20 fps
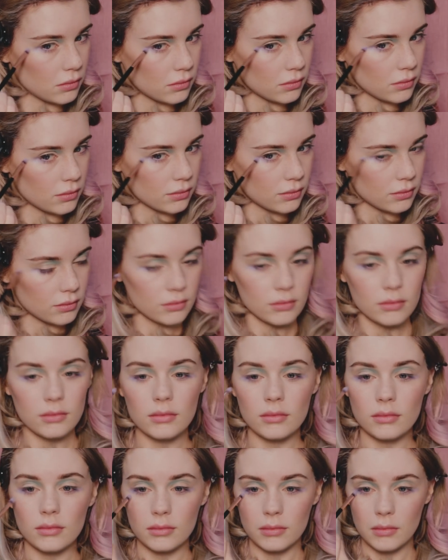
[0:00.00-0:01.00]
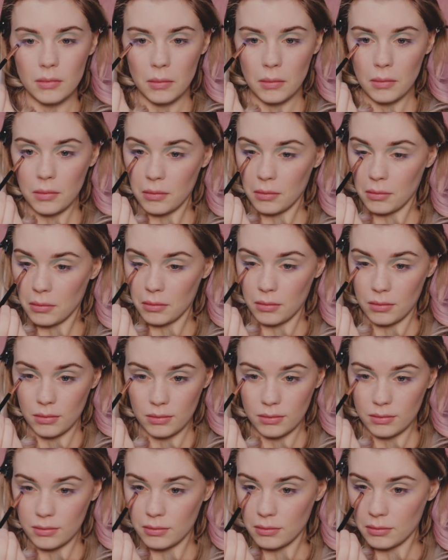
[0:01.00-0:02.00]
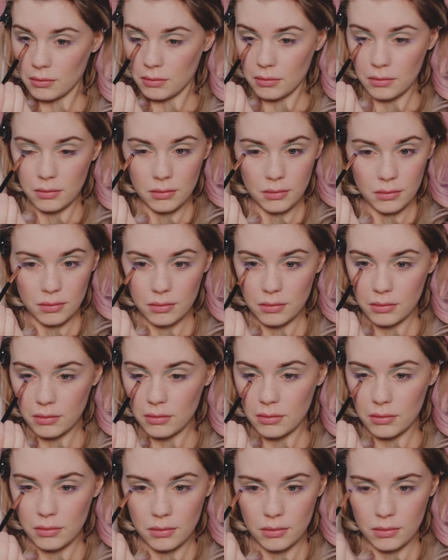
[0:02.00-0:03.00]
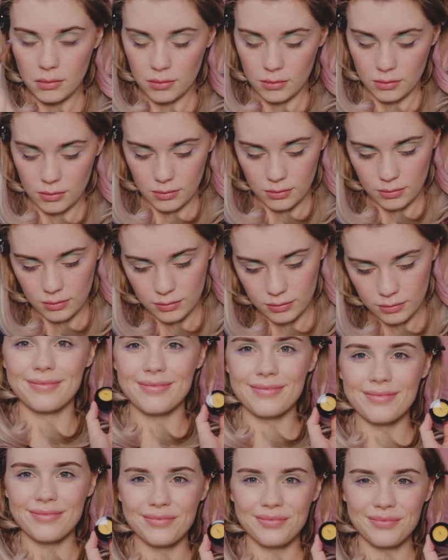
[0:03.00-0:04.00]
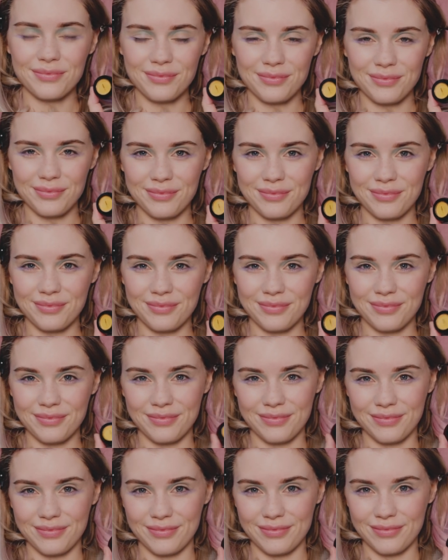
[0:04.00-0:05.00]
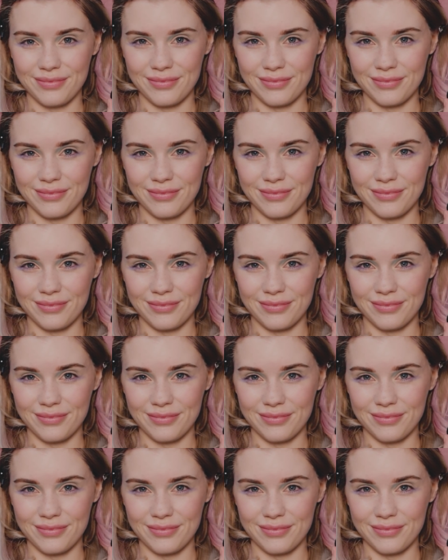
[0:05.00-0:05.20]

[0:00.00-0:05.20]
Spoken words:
Nothing is said.